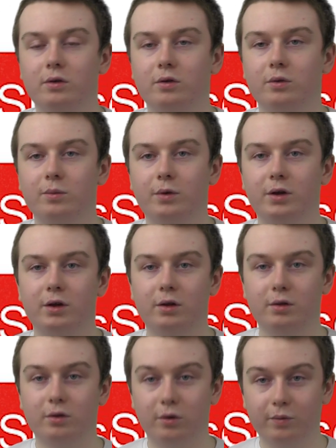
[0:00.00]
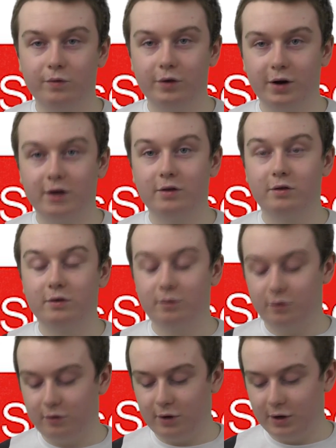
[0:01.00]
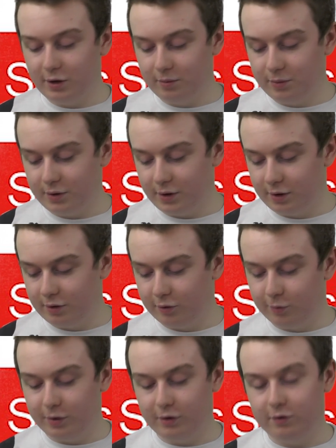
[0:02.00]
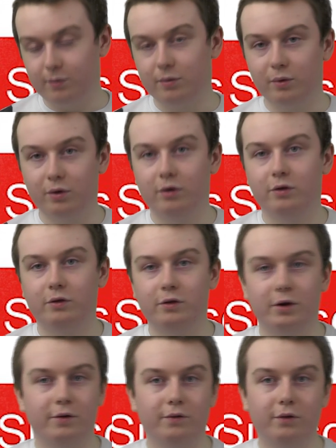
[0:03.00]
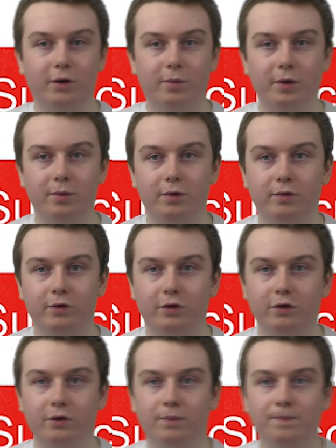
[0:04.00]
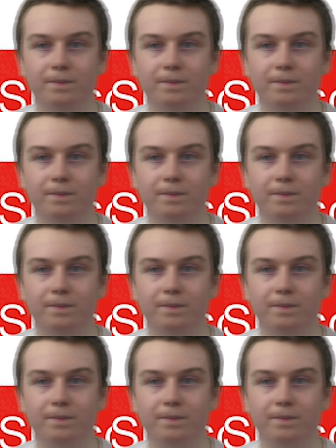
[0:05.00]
don't forget to subscribe, and there'll be some more stuff coming up in the future.